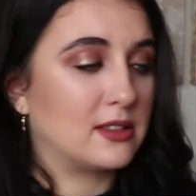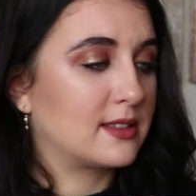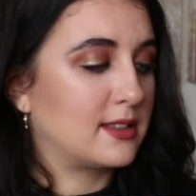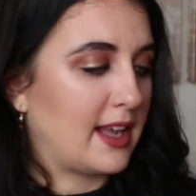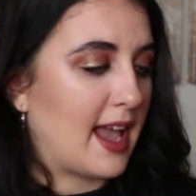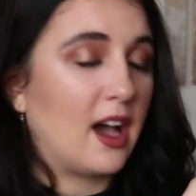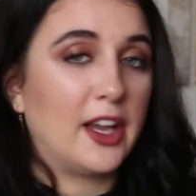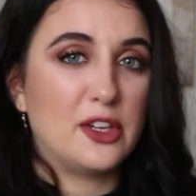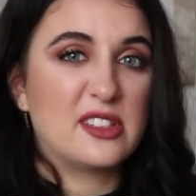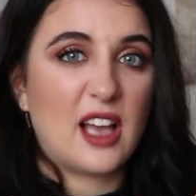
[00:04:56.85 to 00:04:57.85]
So yeah, I
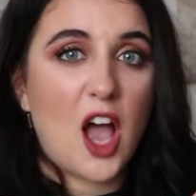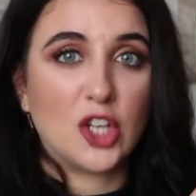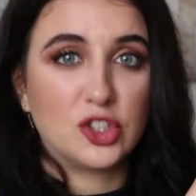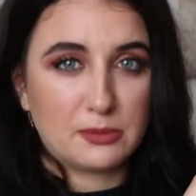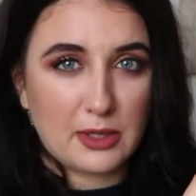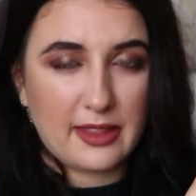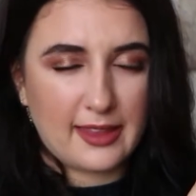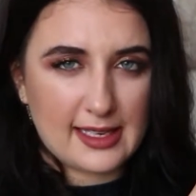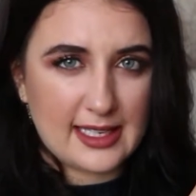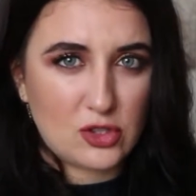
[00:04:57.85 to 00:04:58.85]
used 100 ml I
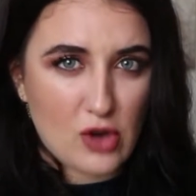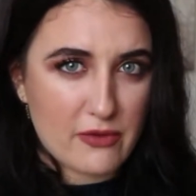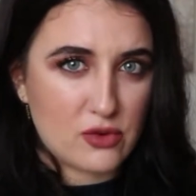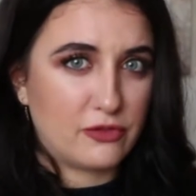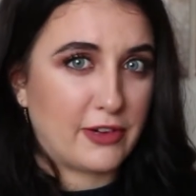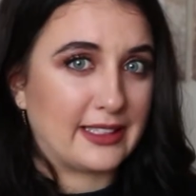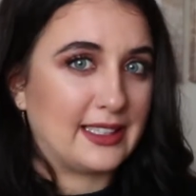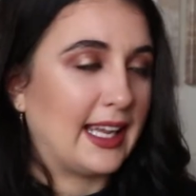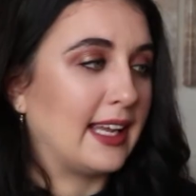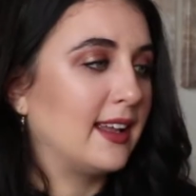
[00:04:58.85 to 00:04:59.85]
think, and it's travel
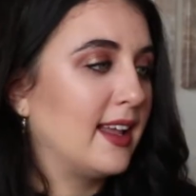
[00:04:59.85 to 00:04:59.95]
friendly.